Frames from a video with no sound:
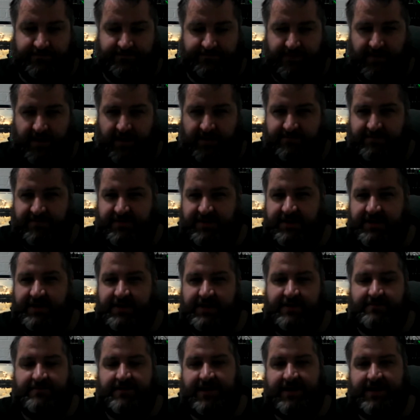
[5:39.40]
I'm thinking
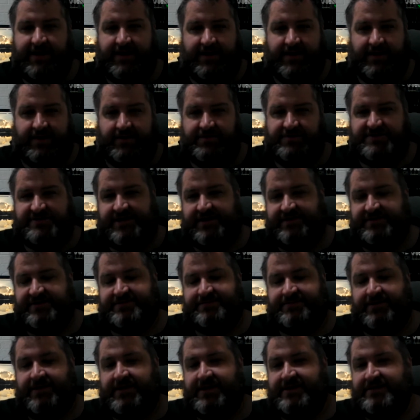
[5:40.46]
about getting a new set of
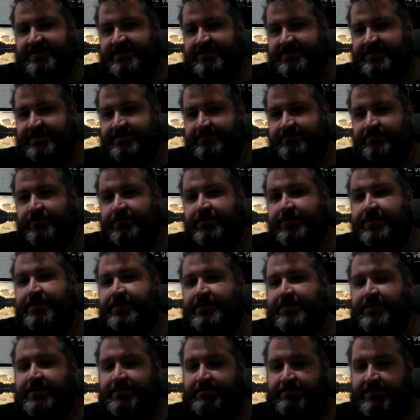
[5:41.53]
speakers at some point.
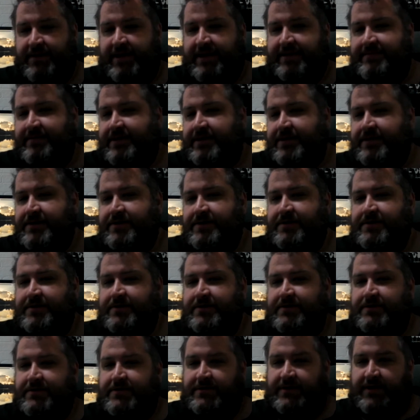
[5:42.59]
Maybe.
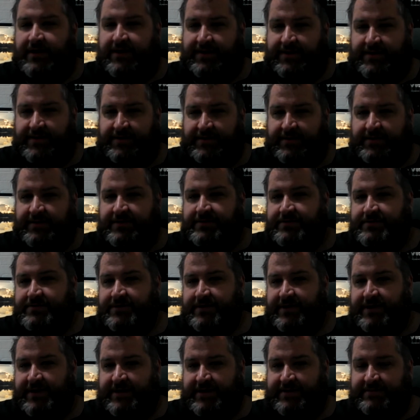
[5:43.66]
I don't know.
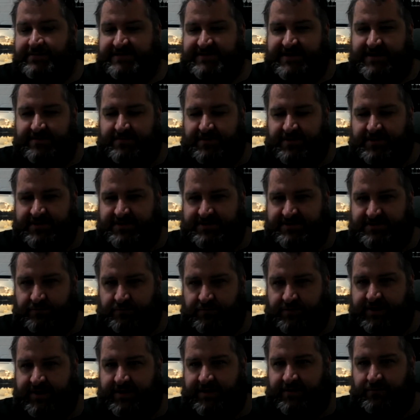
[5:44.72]
There's a couple of things I want to
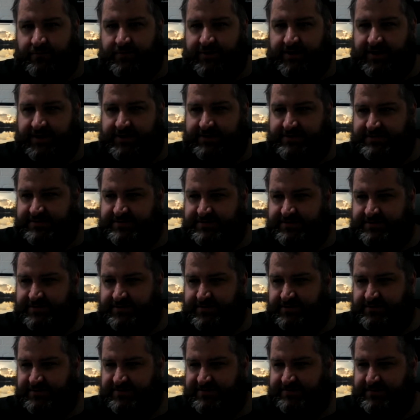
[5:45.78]
get. I want to get this
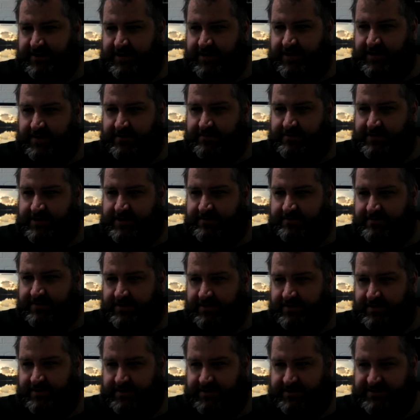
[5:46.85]
USB hub, a couple other
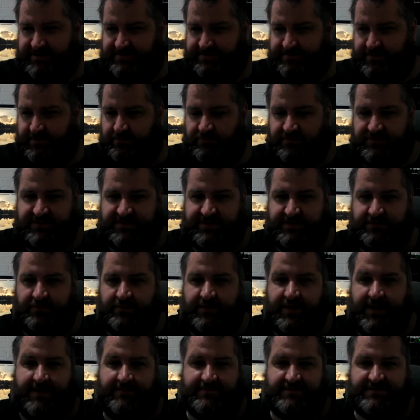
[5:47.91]
things, but we'll see what
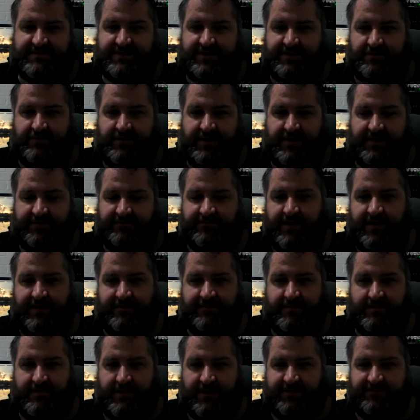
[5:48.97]
happens anyway if I have
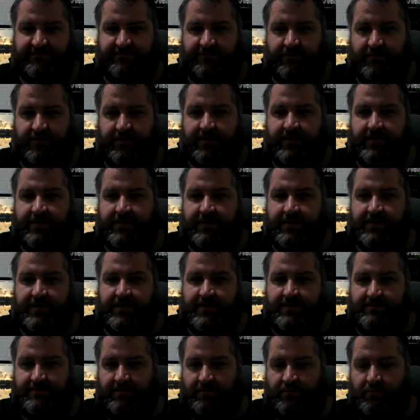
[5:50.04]
the money for it.
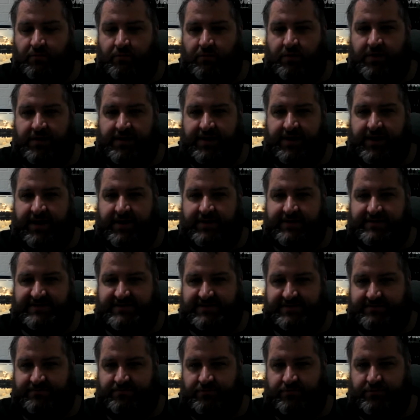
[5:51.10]
But we'll work it out at
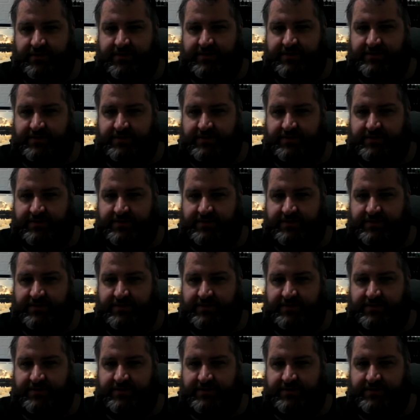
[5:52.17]
some point.